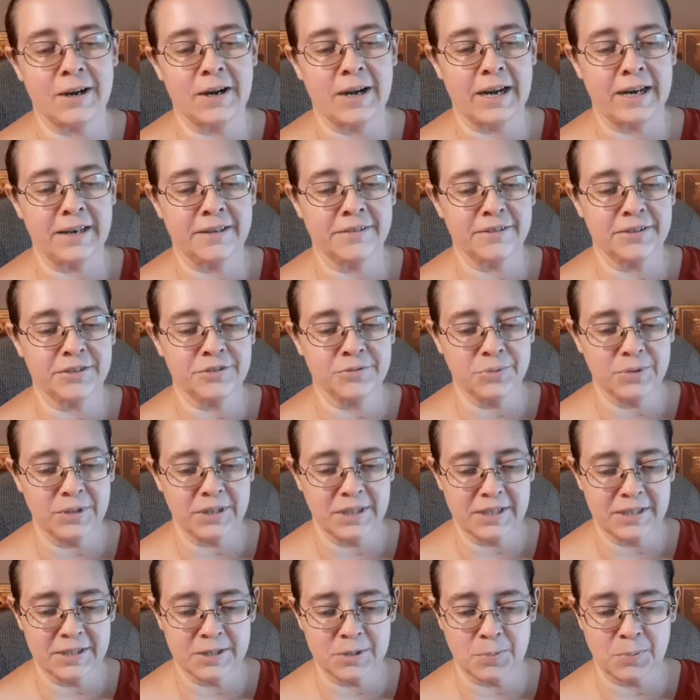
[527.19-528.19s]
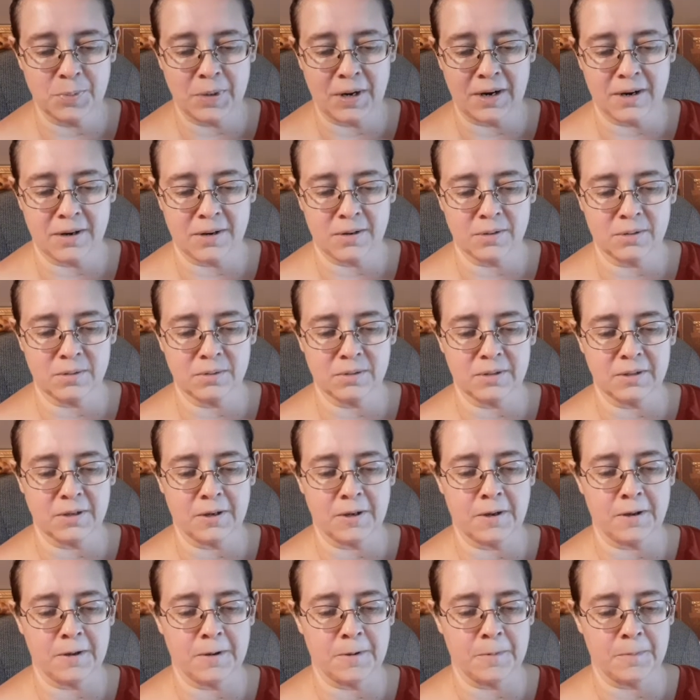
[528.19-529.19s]
And this one is about
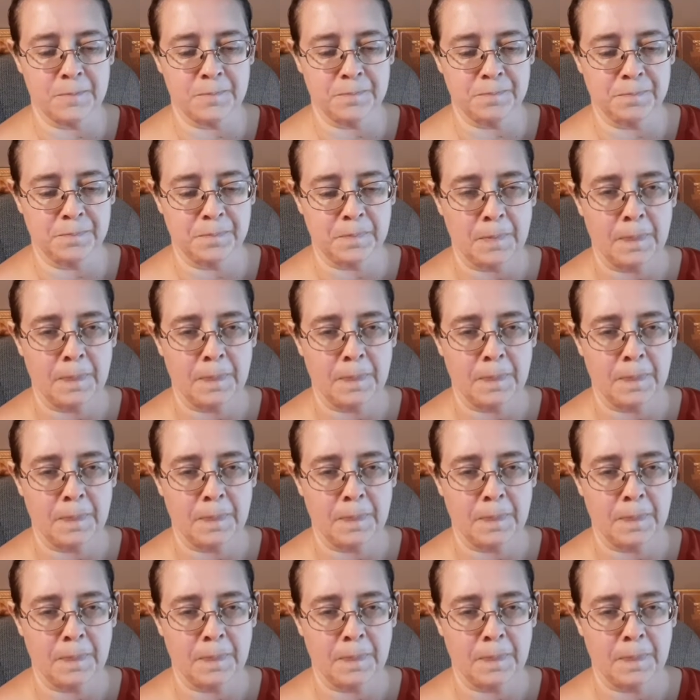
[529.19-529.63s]
um,